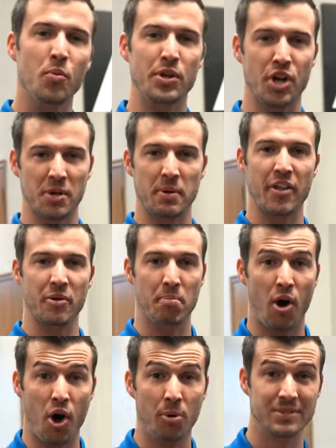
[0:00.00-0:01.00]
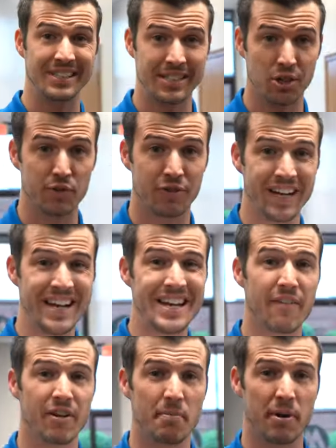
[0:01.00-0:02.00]
we talked about how the Palms is closed for an
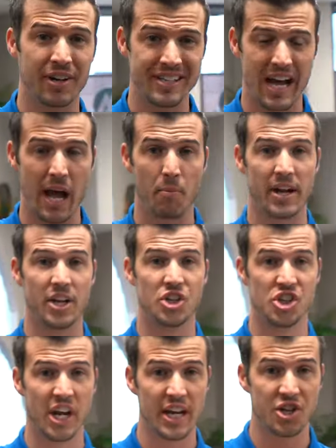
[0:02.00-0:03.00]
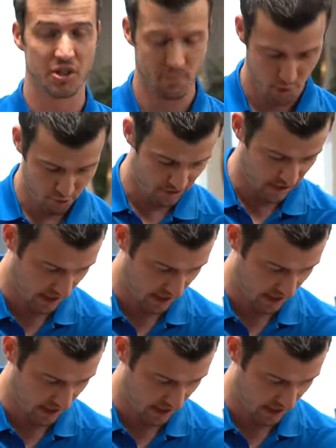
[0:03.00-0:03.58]
indefinite period of time. We had to change and move the